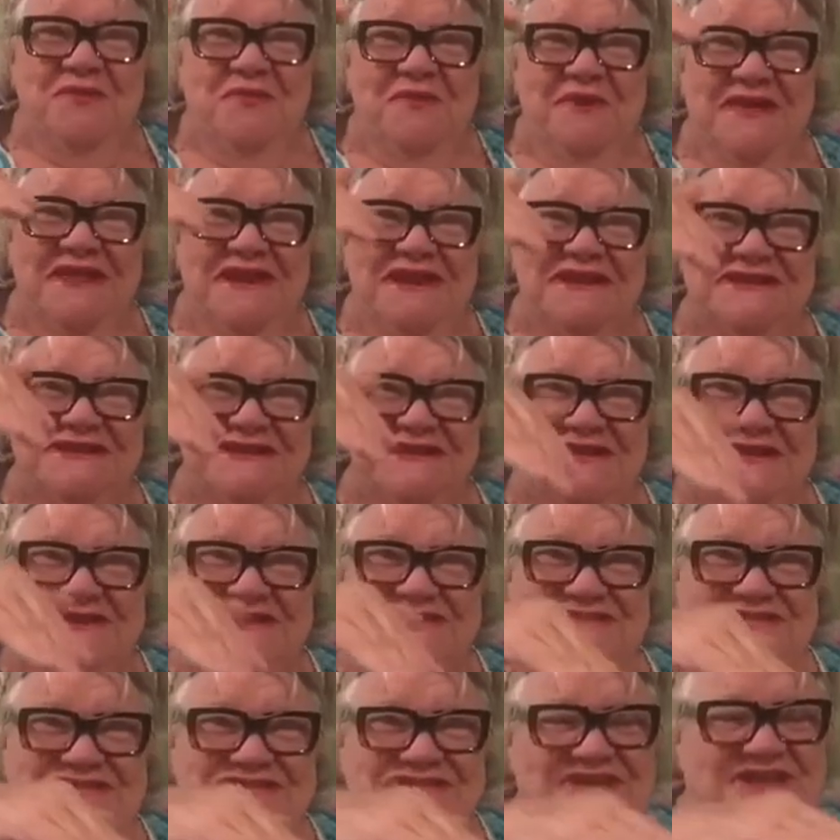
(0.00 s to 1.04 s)
we had a
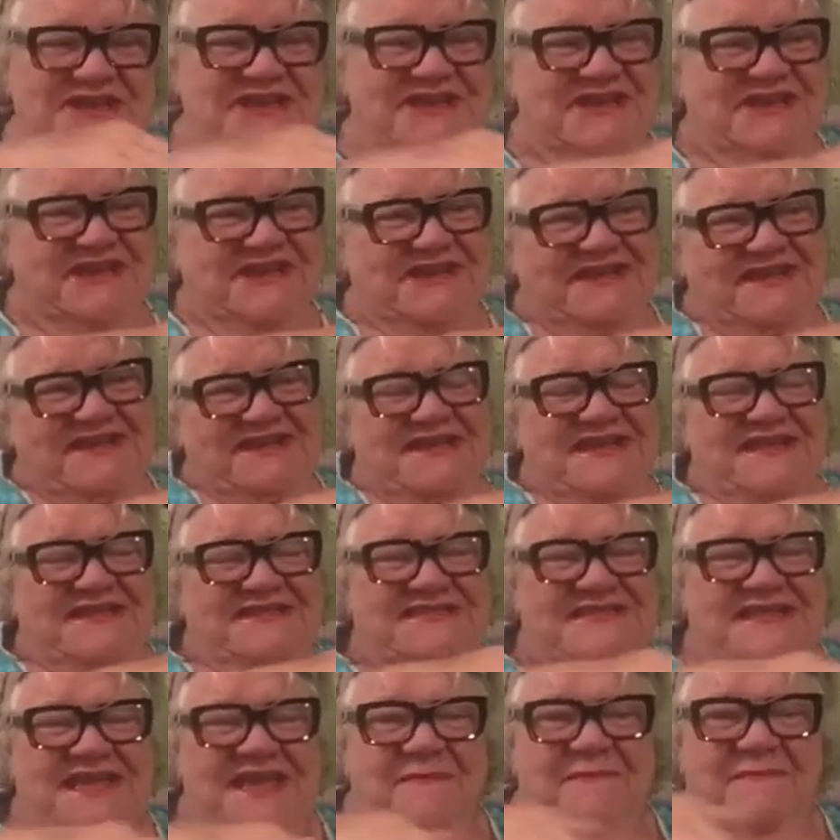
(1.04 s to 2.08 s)
ditch
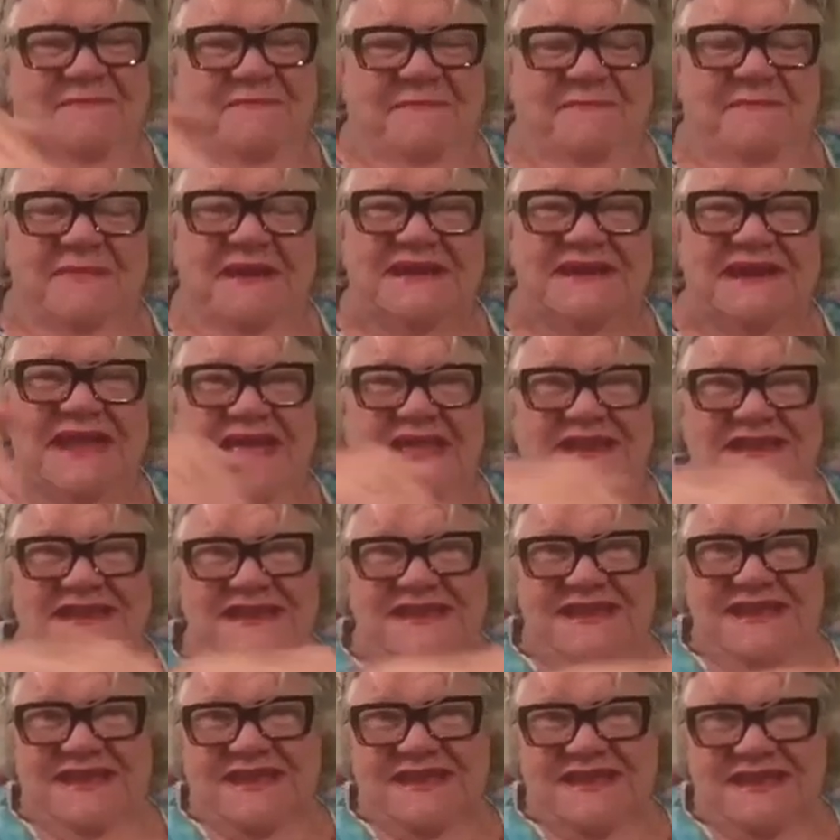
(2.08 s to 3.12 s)
that my
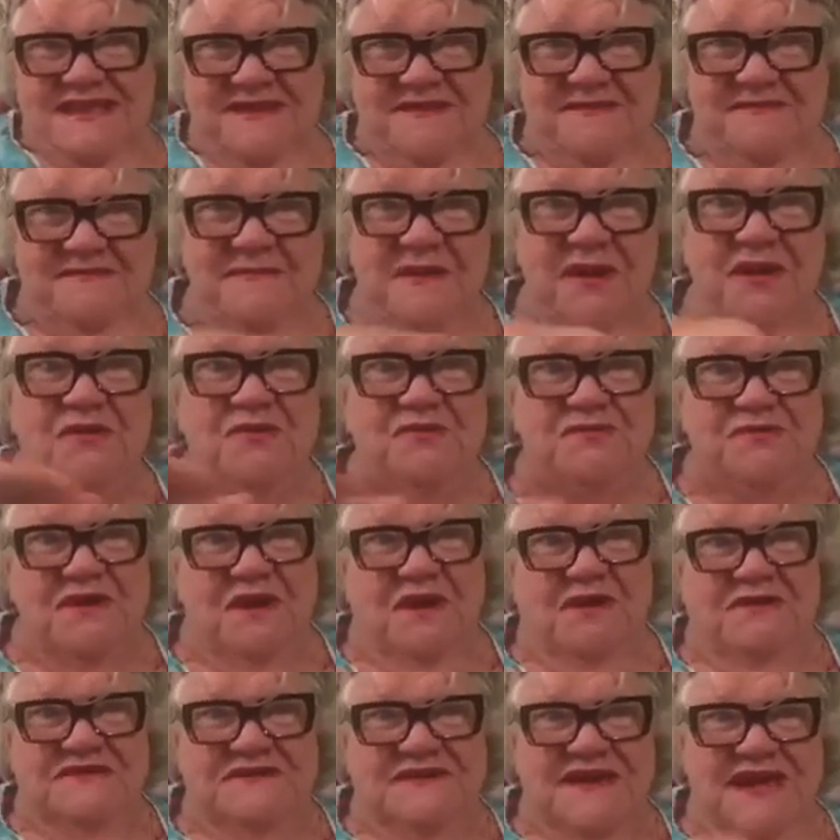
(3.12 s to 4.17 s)
daddy mowed
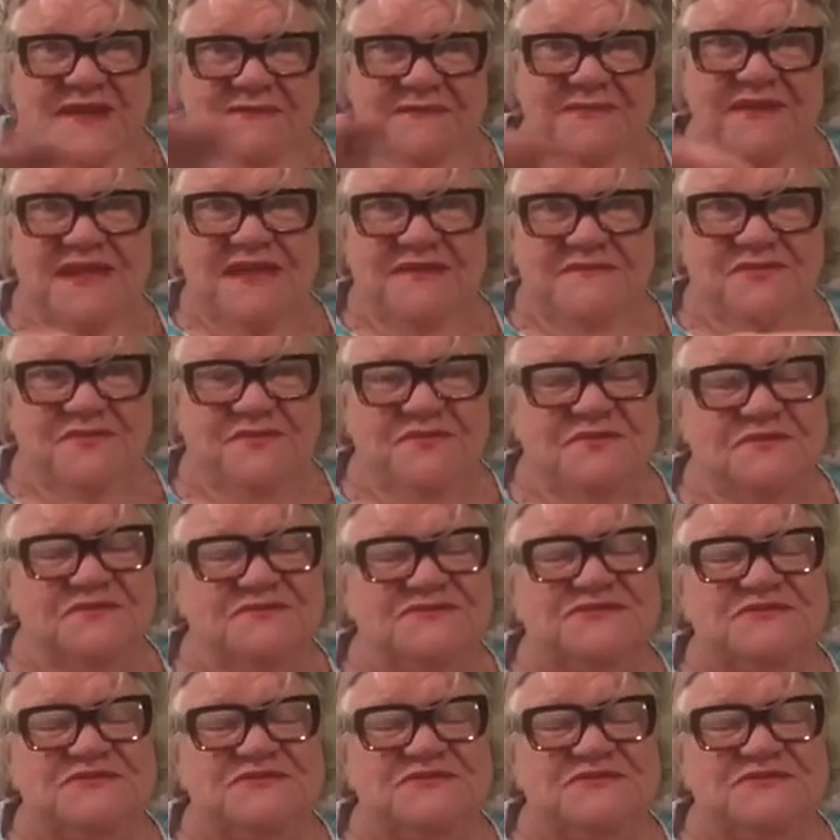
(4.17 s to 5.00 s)
all the time, kept it real